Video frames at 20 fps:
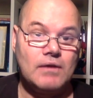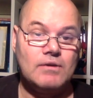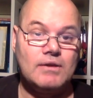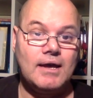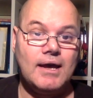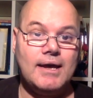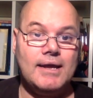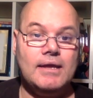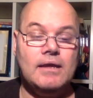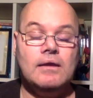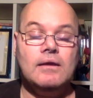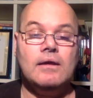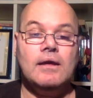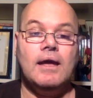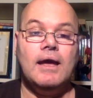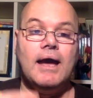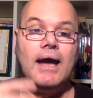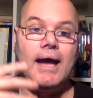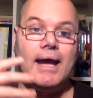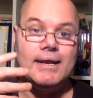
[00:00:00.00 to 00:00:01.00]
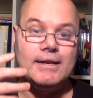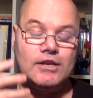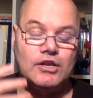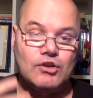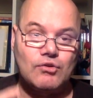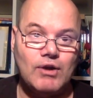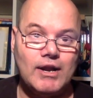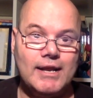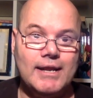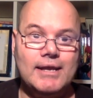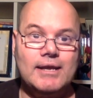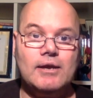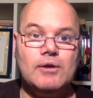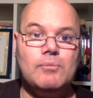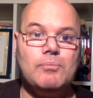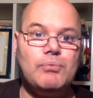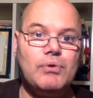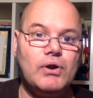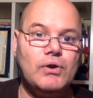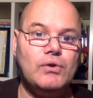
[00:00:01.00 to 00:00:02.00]
okay, and great
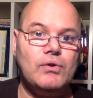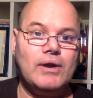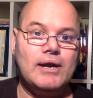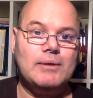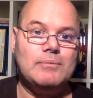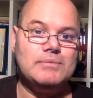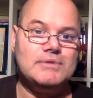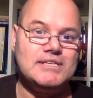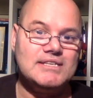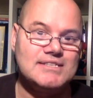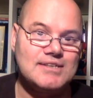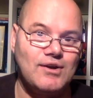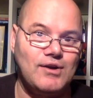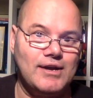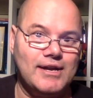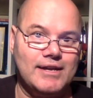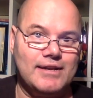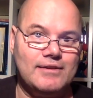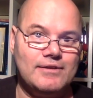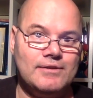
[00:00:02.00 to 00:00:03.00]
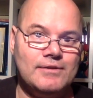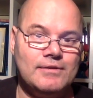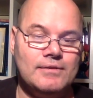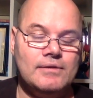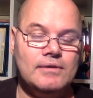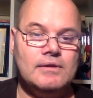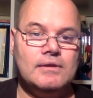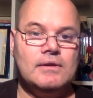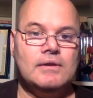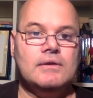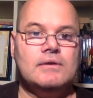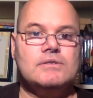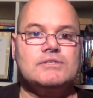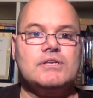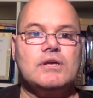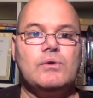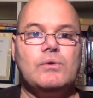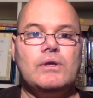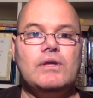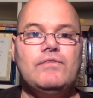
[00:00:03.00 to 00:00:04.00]
program design.
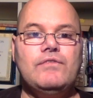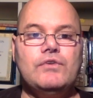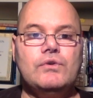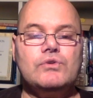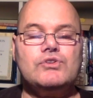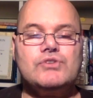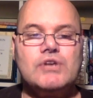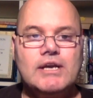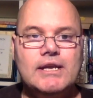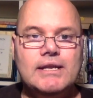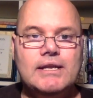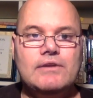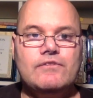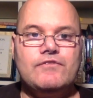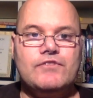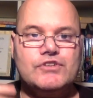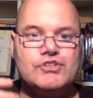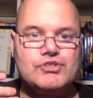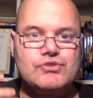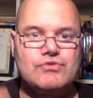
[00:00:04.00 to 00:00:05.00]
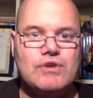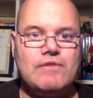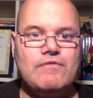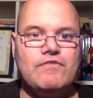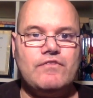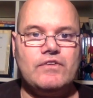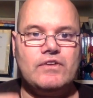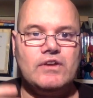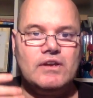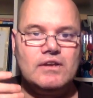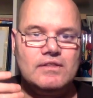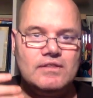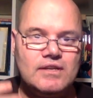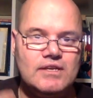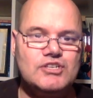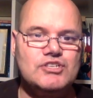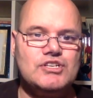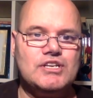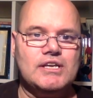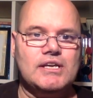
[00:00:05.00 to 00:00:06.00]
So if you're training for strength and
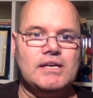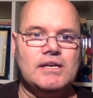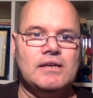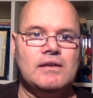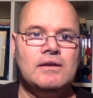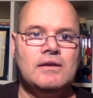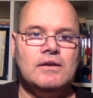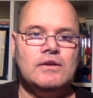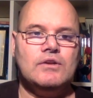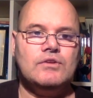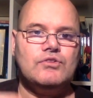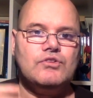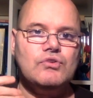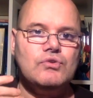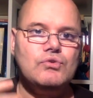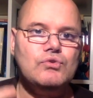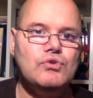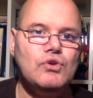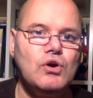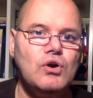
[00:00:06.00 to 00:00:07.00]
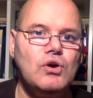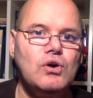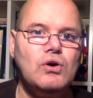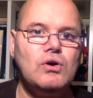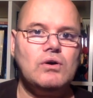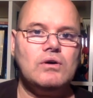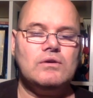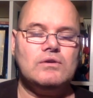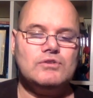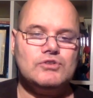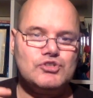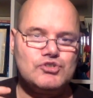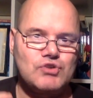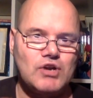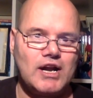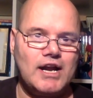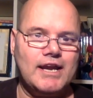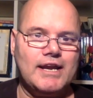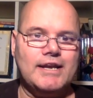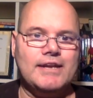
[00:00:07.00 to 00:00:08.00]
conditioning, do not
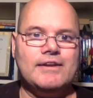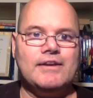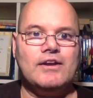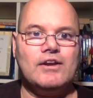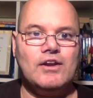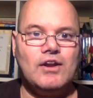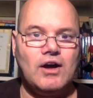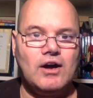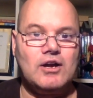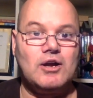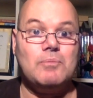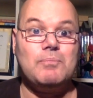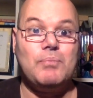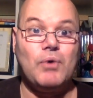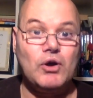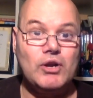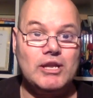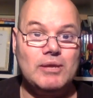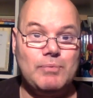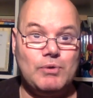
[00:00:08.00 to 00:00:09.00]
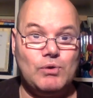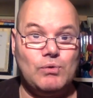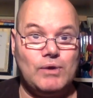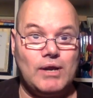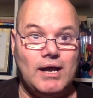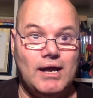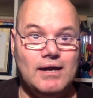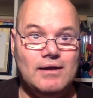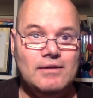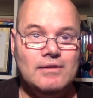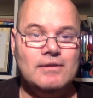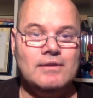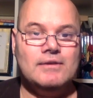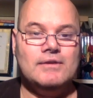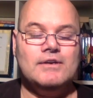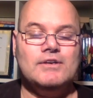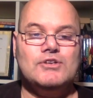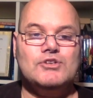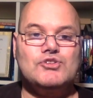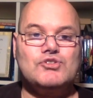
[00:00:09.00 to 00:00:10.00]
train like a bodybuilder
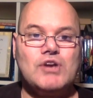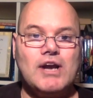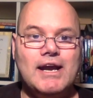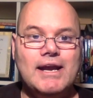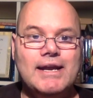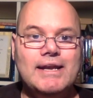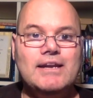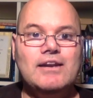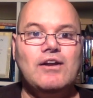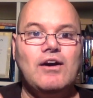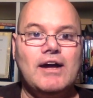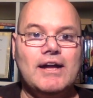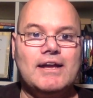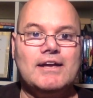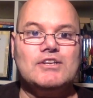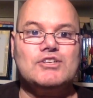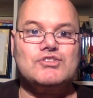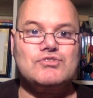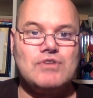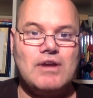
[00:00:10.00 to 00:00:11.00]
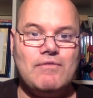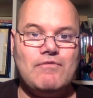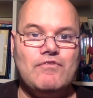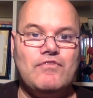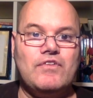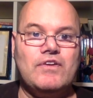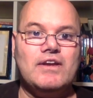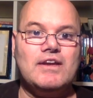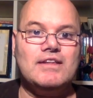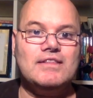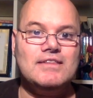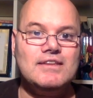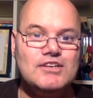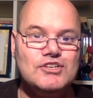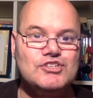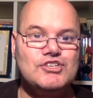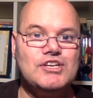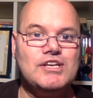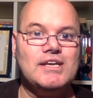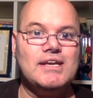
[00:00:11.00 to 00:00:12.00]
train like a strength and
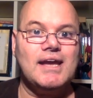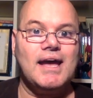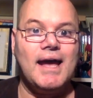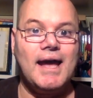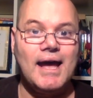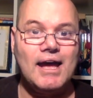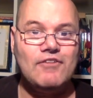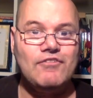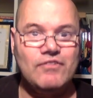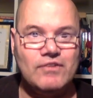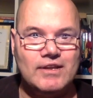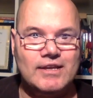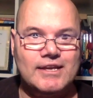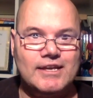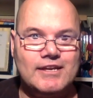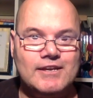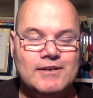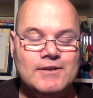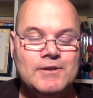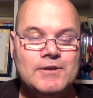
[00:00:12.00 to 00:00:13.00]
conditioning athlete.